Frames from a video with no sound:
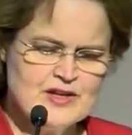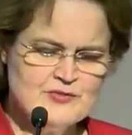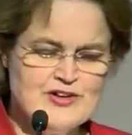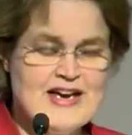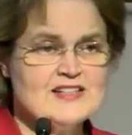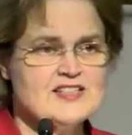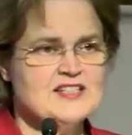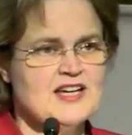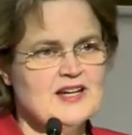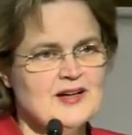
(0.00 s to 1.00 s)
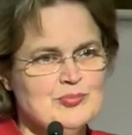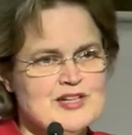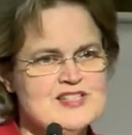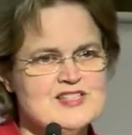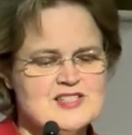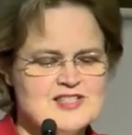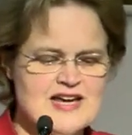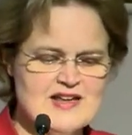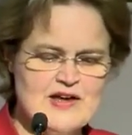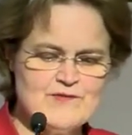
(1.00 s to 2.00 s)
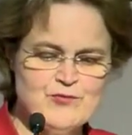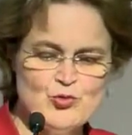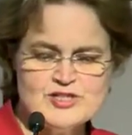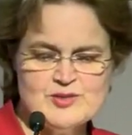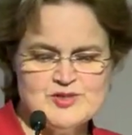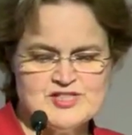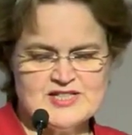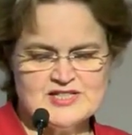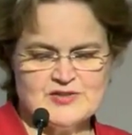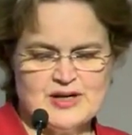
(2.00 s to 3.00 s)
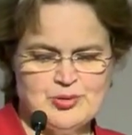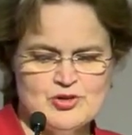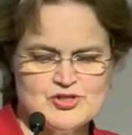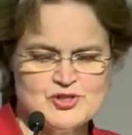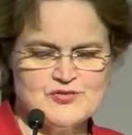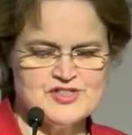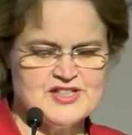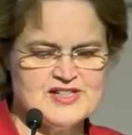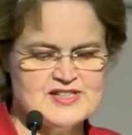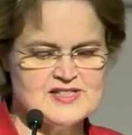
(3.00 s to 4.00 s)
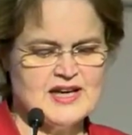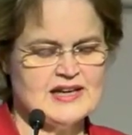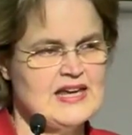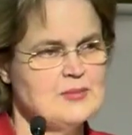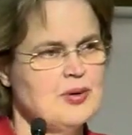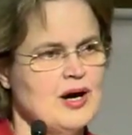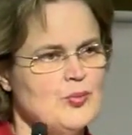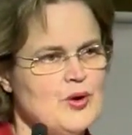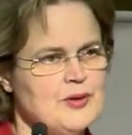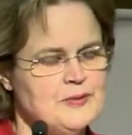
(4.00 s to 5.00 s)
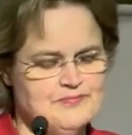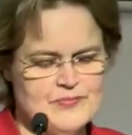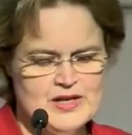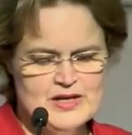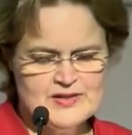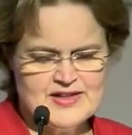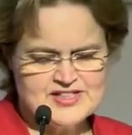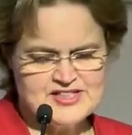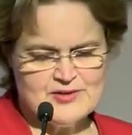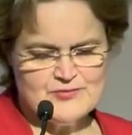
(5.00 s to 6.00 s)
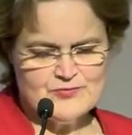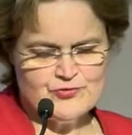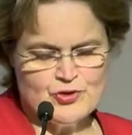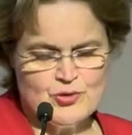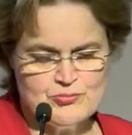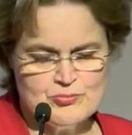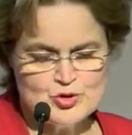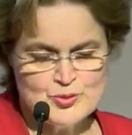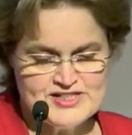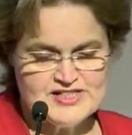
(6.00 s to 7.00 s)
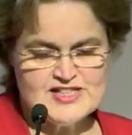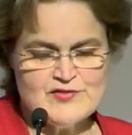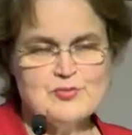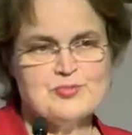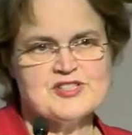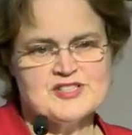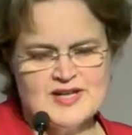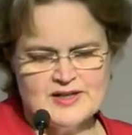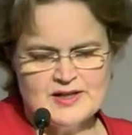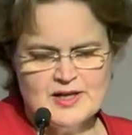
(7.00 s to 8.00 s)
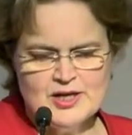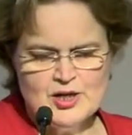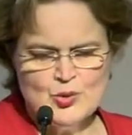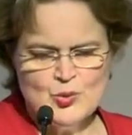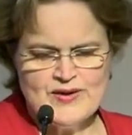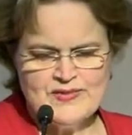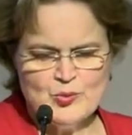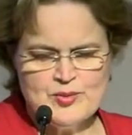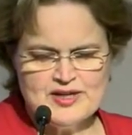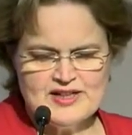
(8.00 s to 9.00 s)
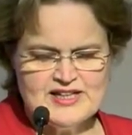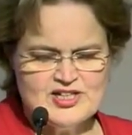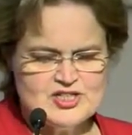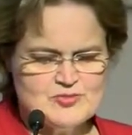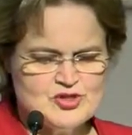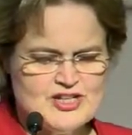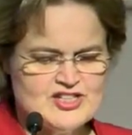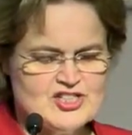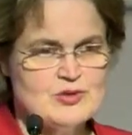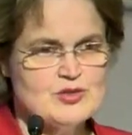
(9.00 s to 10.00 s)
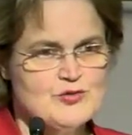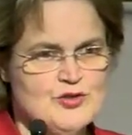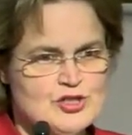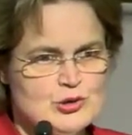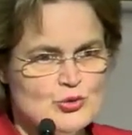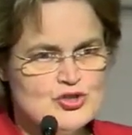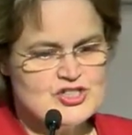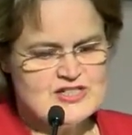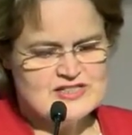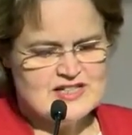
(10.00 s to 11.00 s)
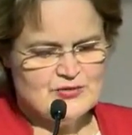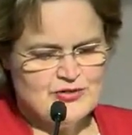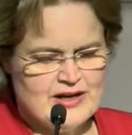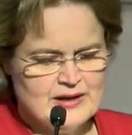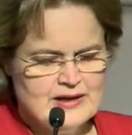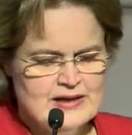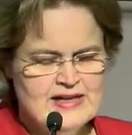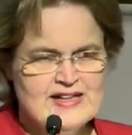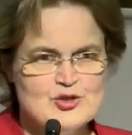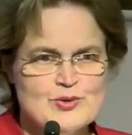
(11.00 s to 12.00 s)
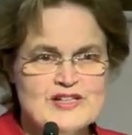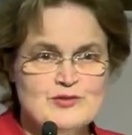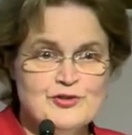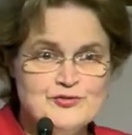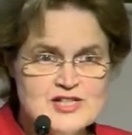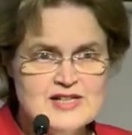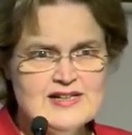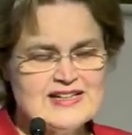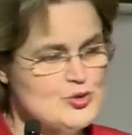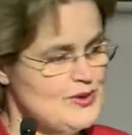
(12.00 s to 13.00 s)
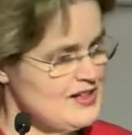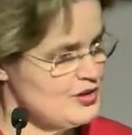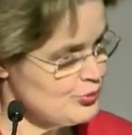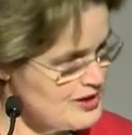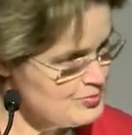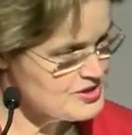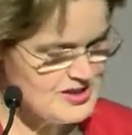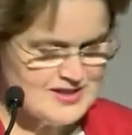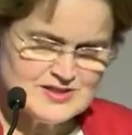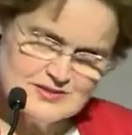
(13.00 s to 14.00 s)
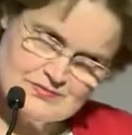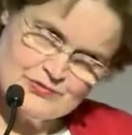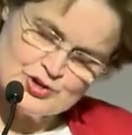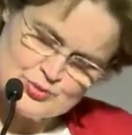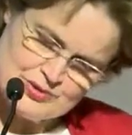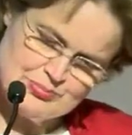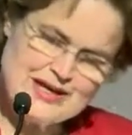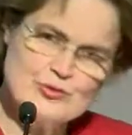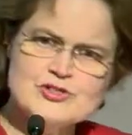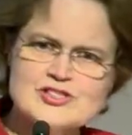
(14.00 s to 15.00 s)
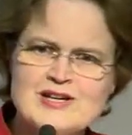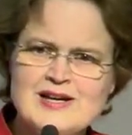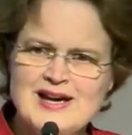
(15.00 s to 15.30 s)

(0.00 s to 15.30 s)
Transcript: In fact, today I'm pleased to say that 40% of our posts overseas are led by women. That's up from 27% when the Women in Leadership strategy was first launched in DFAT in 2015, and 23%, it first went backwards,